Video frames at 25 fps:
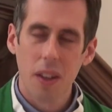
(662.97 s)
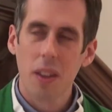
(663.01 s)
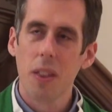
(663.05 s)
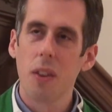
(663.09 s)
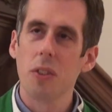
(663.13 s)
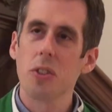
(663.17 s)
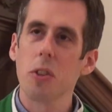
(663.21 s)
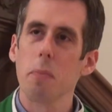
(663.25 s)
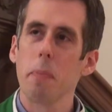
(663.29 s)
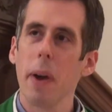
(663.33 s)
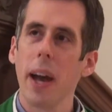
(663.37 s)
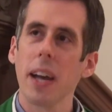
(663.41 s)

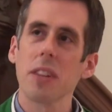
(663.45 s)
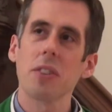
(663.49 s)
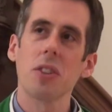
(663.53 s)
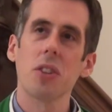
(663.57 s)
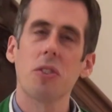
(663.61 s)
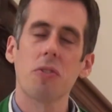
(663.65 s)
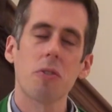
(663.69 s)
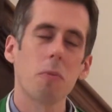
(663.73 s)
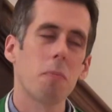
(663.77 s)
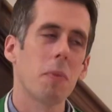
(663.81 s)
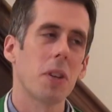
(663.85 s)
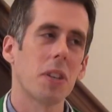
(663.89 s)
There's a
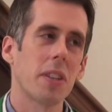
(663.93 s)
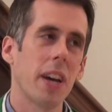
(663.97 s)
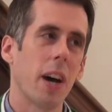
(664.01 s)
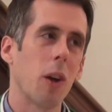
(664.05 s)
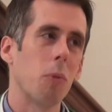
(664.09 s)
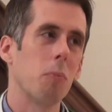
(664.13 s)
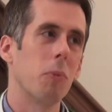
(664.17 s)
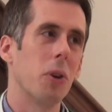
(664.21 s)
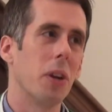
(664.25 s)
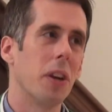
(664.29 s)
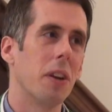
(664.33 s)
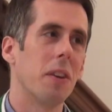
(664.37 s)
passage from the
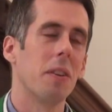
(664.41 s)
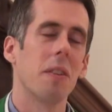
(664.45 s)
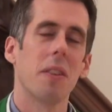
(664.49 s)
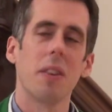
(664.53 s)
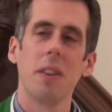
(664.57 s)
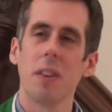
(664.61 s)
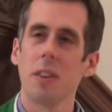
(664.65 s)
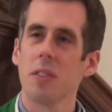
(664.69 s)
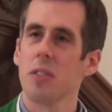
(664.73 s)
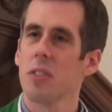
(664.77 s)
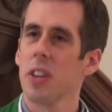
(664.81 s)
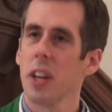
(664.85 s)
Talmud,
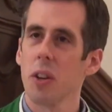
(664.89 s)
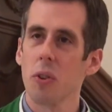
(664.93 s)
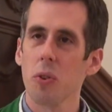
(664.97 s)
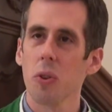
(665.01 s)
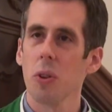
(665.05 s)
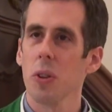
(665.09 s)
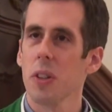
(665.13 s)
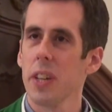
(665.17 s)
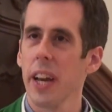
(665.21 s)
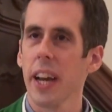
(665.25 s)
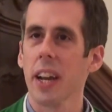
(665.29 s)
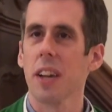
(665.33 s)
the
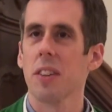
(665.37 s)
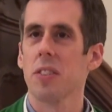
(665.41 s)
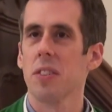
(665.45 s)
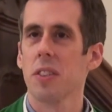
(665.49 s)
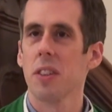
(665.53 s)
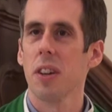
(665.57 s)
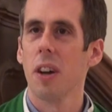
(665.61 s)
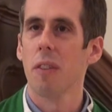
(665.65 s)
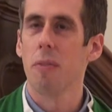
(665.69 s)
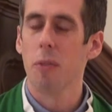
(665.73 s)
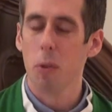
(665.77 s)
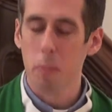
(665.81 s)
central
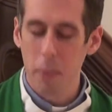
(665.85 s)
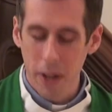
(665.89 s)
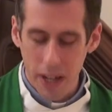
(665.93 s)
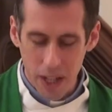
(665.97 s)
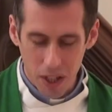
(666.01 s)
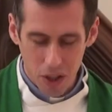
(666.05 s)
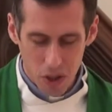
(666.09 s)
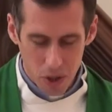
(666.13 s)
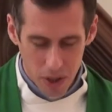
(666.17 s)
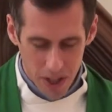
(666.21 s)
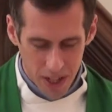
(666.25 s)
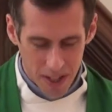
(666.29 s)
text of
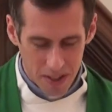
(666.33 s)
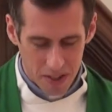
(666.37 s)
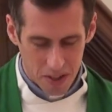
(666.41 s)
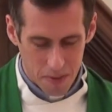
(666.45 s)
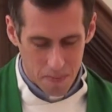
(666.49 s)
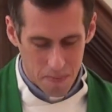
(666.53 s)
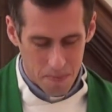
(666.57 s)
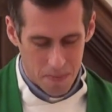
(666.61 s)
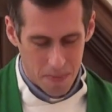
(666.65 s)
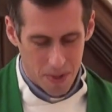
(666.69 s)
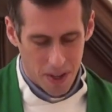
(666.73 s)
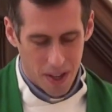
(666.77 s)
Rabbinic
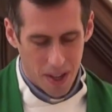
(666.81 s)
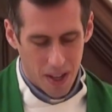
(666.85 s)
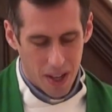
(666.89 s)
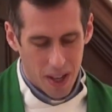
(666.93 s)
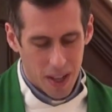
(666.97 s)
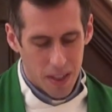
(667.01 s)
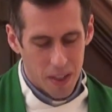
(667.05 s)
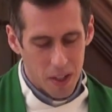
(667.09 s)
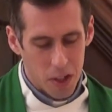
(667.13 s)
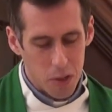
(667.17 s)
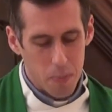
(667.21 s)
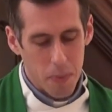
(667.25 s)
Judaism,
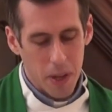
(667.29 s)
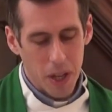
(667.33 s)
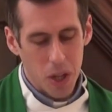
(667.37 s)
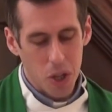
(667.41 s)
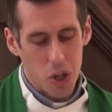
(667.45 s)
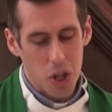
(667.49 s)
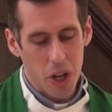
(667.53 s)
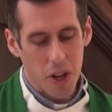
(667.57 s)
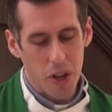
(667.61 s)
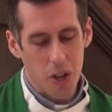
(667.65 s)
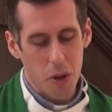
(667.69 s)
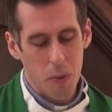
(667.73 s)
that's being
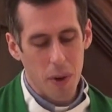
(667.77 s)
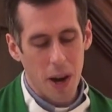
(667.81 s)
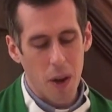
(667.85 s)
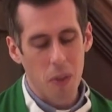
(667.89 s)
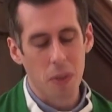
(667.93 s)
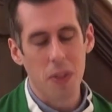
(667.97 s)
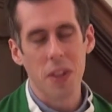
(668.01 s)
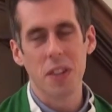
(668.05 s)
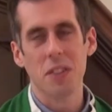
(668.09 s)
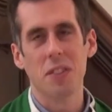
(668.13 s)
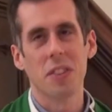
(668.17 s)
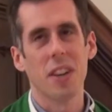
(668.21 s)
shared
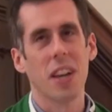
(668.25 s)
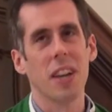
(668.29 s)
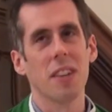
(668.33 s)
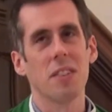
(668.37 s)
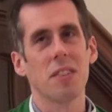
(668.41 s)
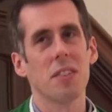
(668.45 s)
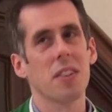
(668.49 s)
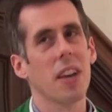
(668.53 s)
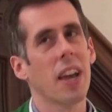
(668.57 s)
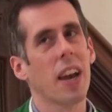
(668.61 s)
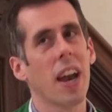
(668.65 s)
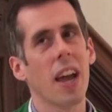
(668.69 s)
around these
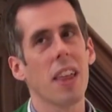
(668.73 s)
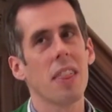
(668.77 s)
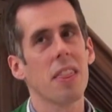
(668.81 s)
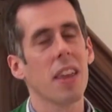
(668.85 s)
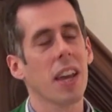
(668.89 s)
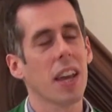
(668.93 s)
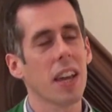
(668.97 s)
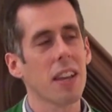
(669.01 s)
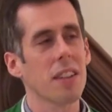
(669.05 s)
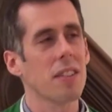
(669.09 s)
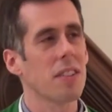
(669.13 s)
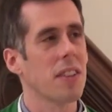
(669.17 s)
days, and I
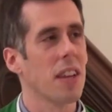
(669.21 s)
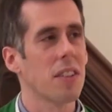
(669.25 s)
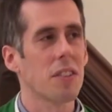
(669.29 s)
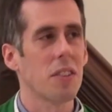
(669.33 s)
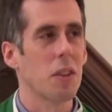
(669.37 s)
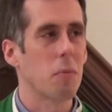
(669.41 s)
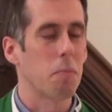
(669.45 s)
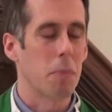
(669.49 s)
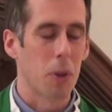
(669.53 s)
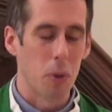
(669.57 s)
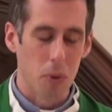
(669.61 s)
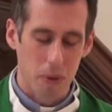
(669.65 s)
think it says
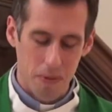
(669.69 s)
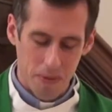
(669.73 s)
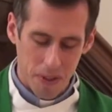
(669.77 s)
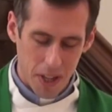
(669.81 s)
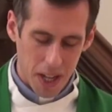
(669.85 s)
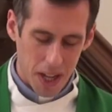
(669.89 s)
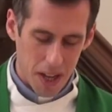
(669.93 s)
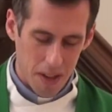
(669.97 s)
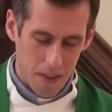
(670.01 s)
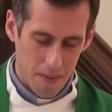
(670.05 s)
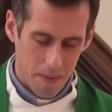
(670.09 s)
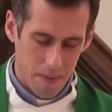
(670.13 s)
it
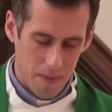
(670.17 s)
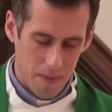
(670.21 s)
beautifully.